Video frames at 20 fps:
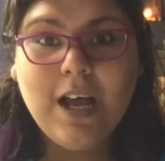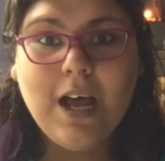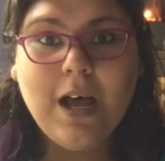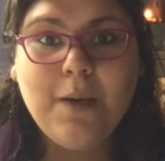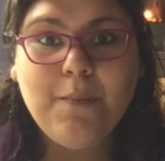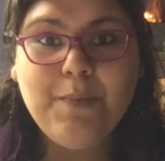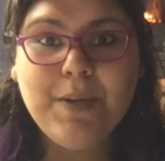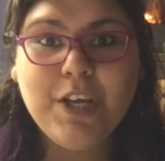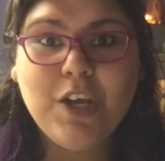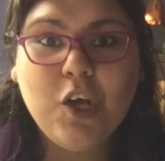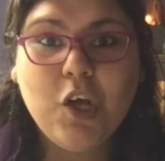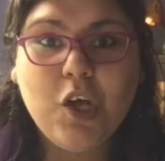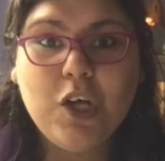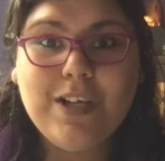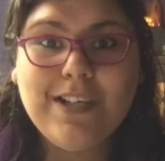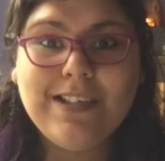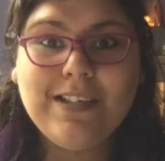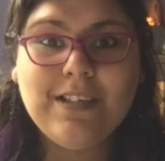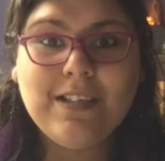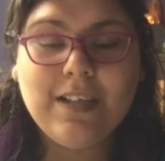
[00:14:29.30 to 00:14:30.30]

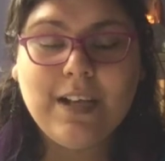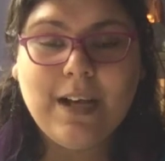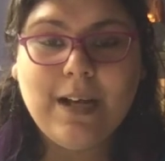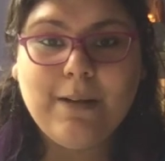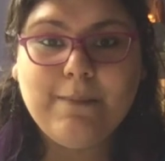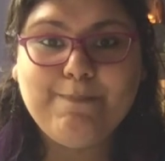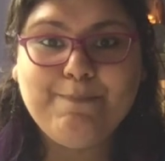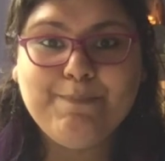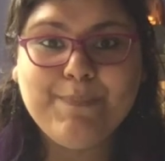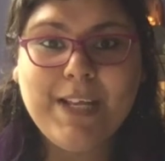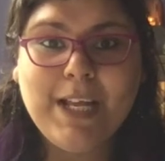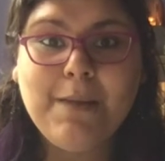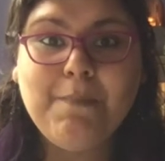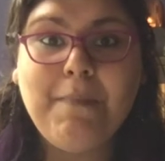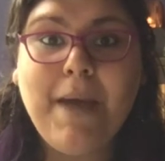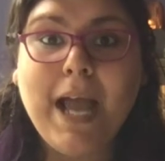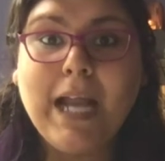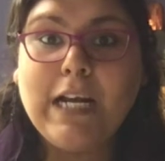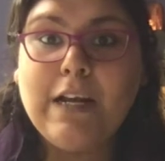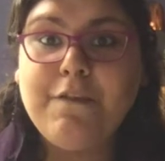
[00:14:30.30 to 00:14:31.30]
because it
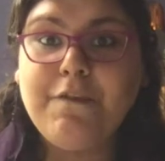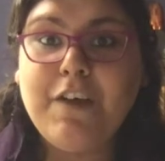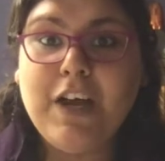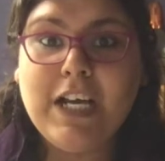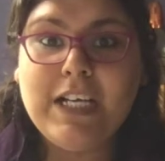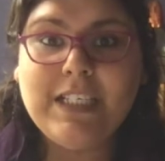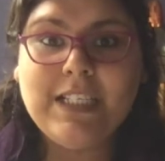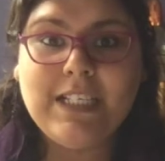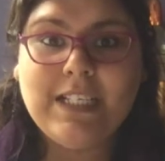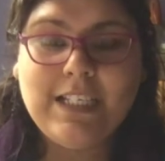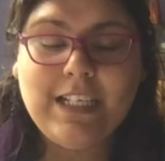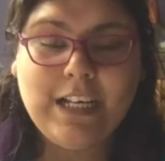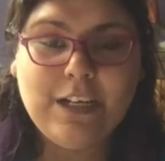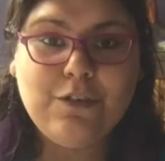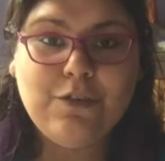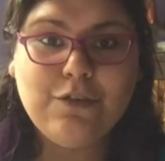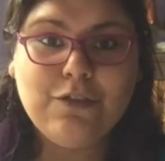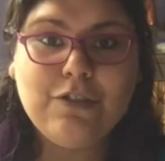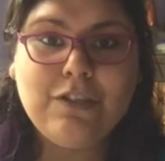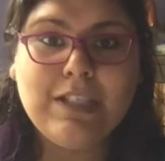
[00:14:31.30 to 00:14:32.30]
magnifies
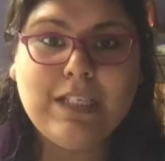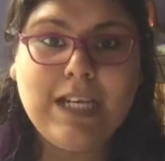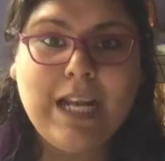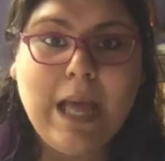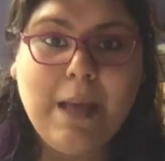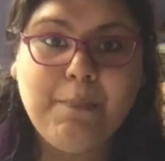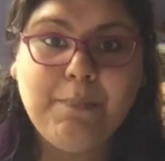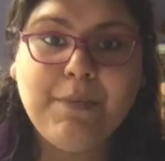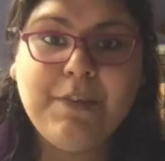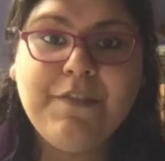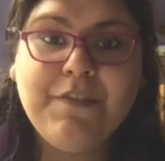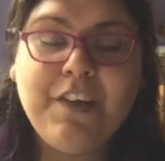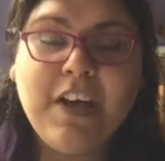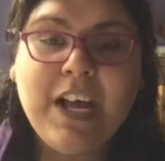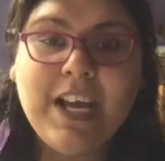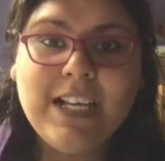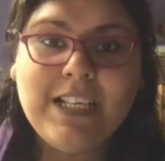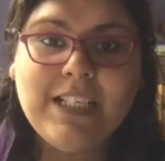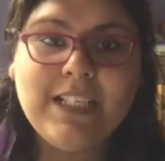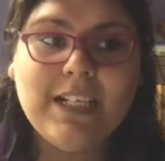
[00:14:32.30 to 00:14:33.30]
intentions and
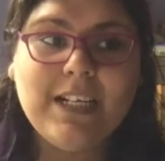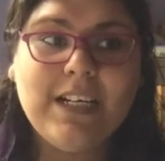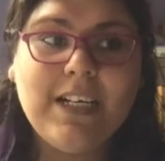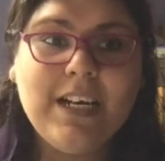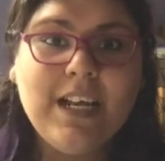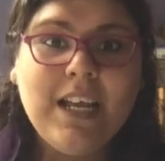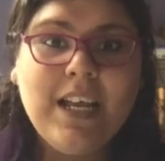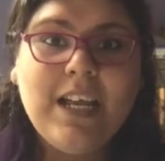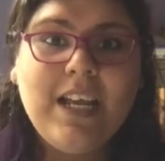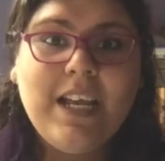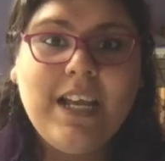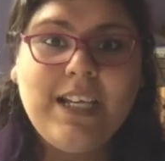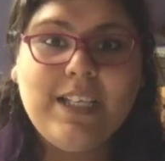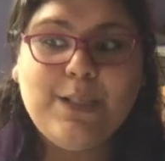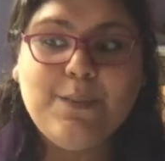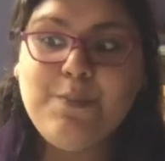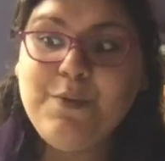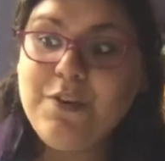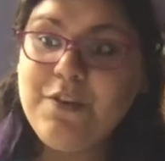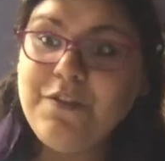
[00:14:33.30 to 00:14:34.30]
amplifies and is
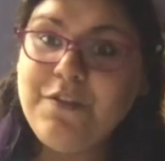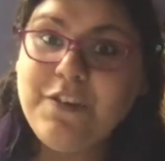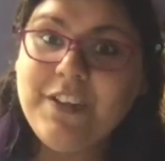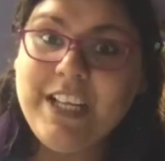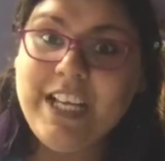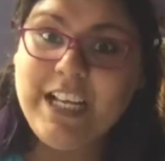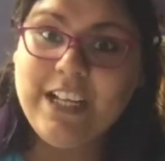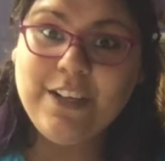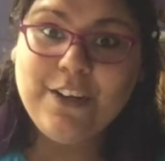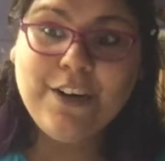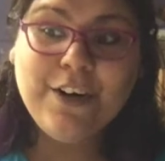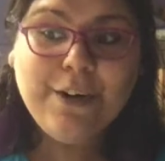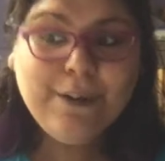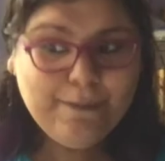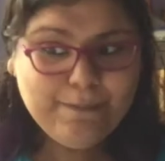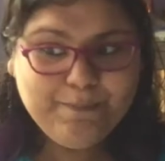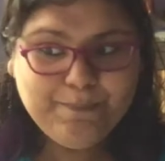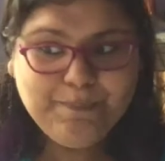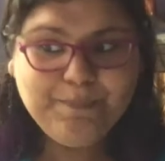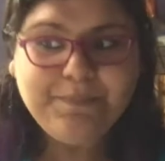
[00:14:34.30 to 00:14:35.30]
a beautiful healer.
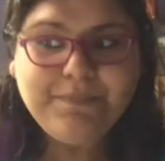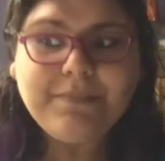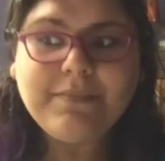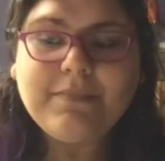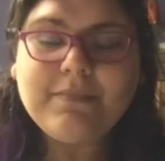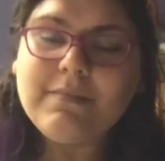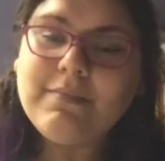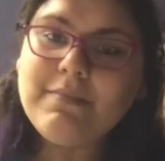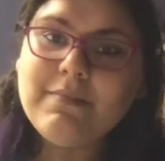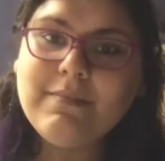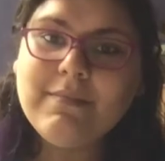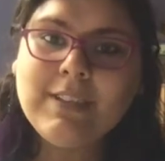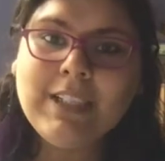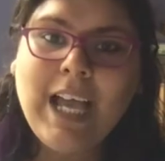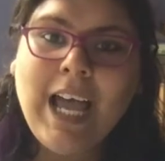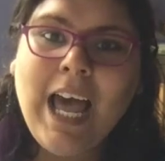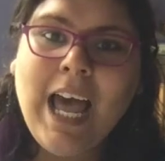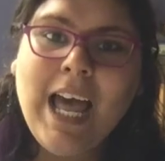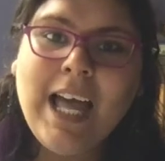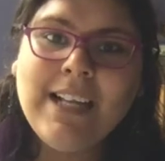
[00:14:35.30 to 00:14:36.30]

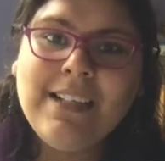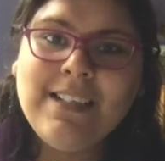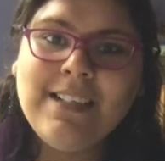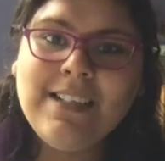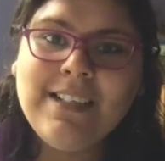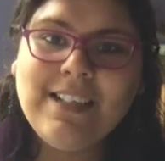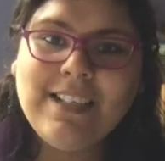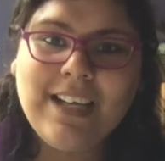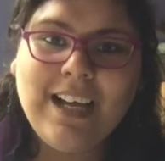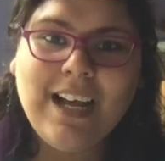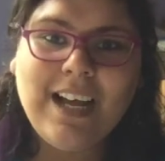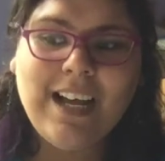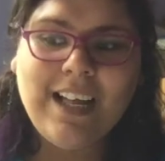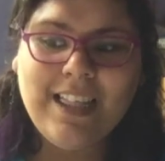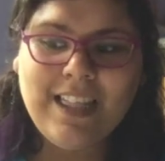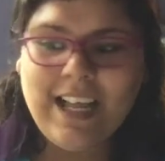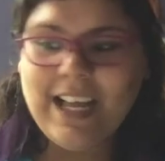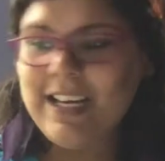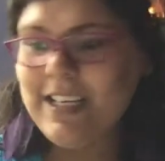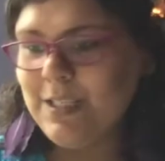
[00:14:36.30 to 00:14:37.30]
And
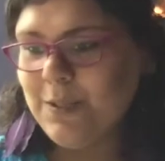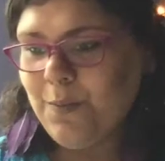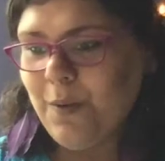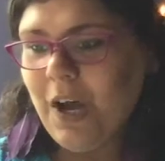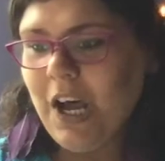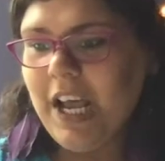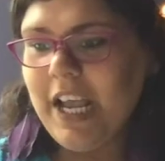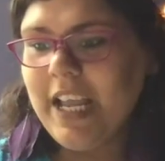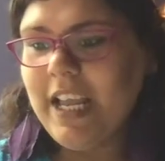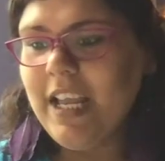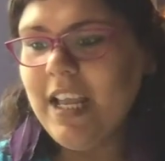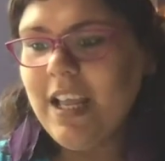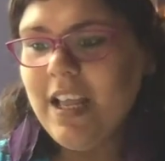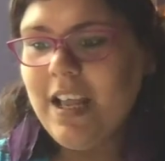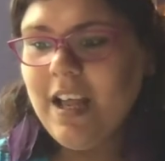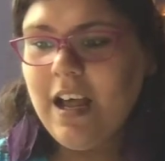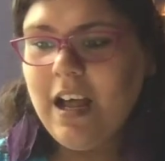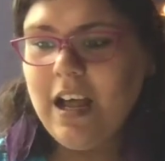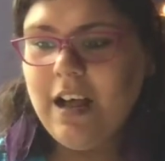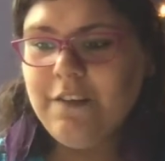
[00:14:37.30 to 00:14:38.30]
that is why
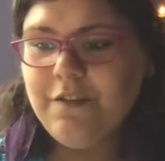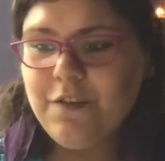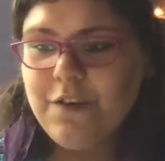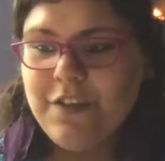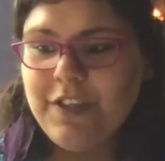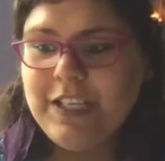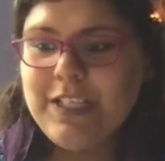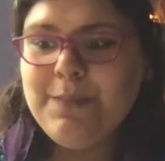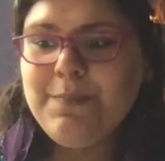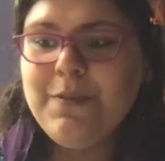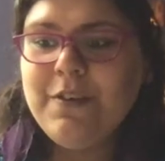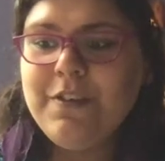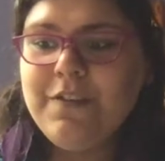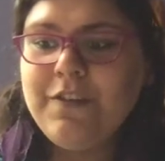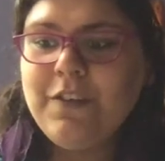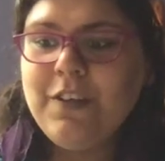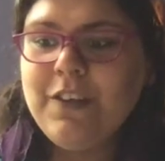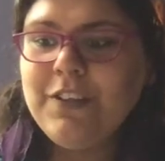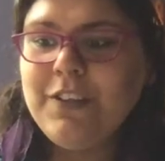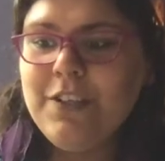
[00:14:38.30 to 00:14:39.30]
for this
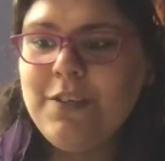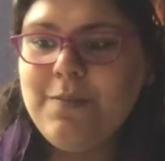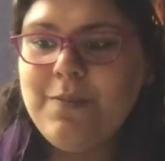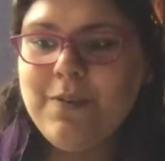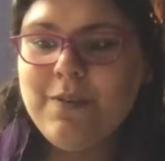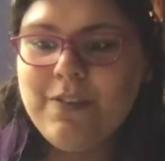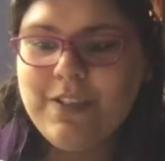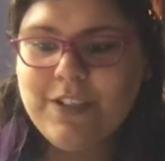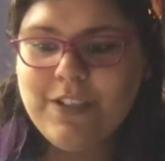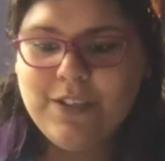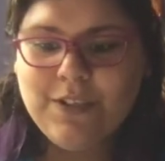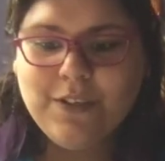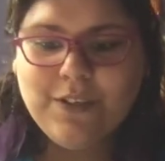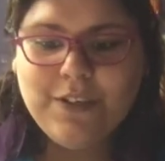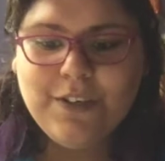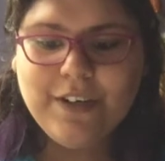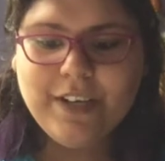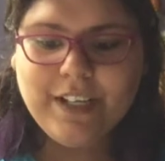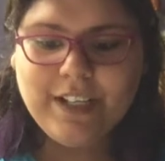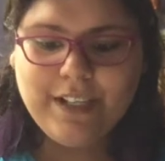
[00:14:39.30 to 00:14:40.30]
beautiful new moon and
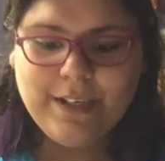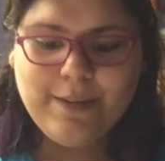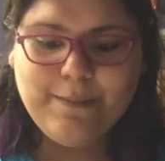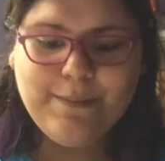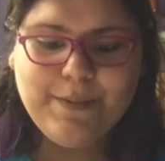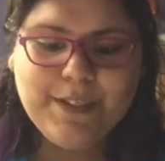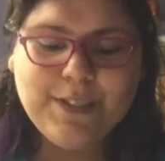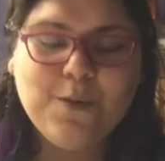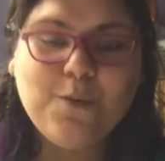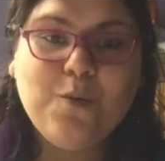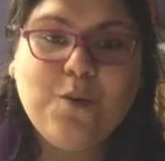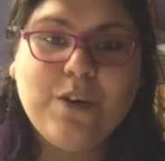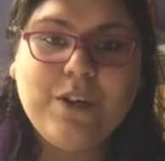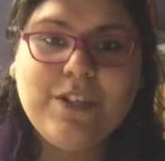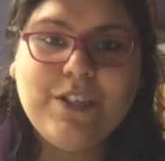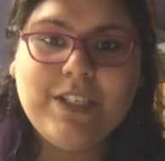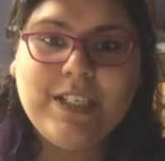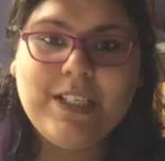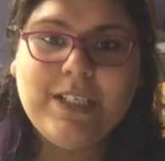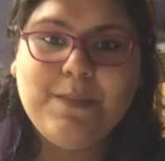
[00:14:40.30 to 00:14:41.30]
solar eclipse,
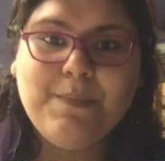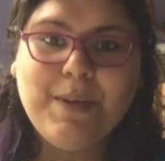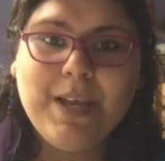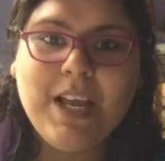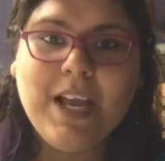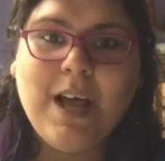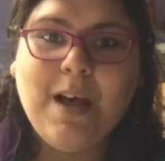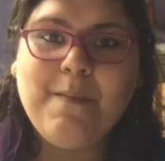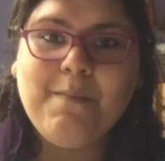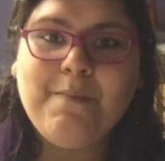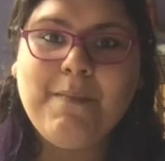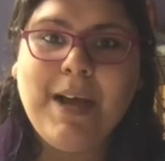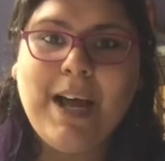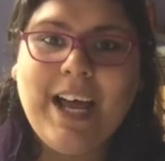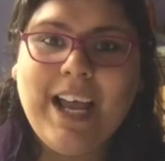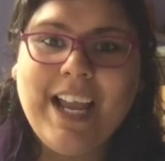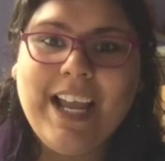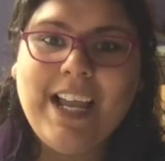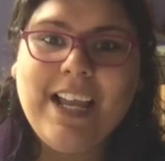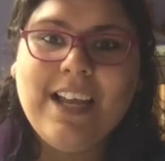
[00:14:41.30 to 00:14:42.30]
quartz has become
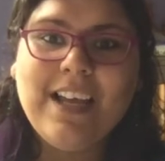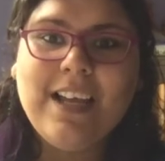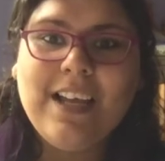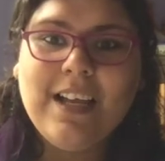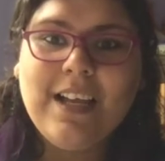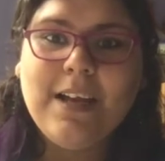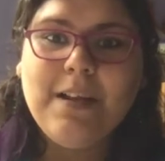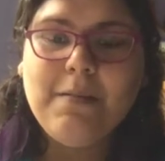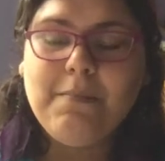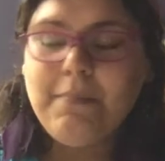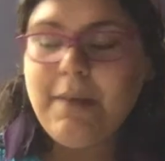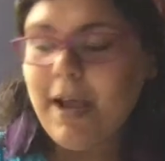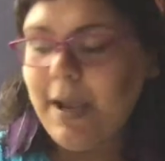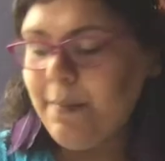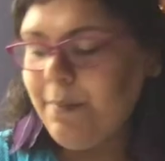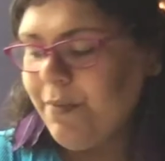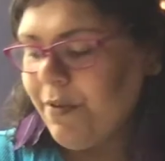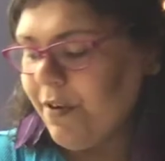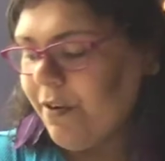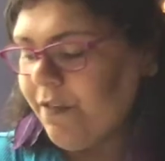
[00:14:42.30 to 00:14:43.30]
my
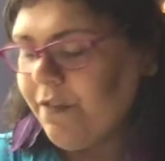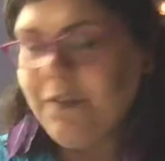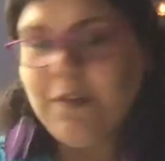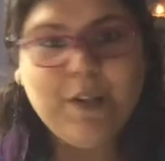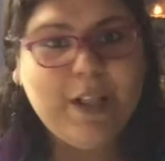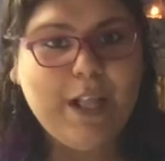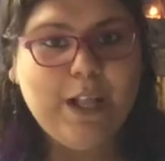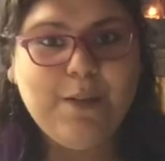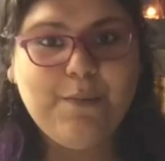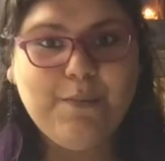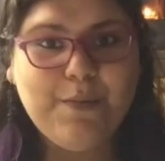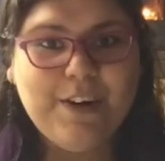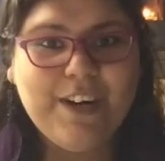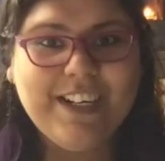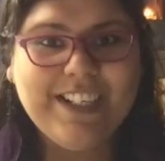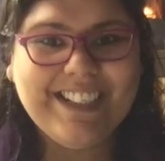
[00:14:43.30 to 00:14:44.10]
beautiful helper.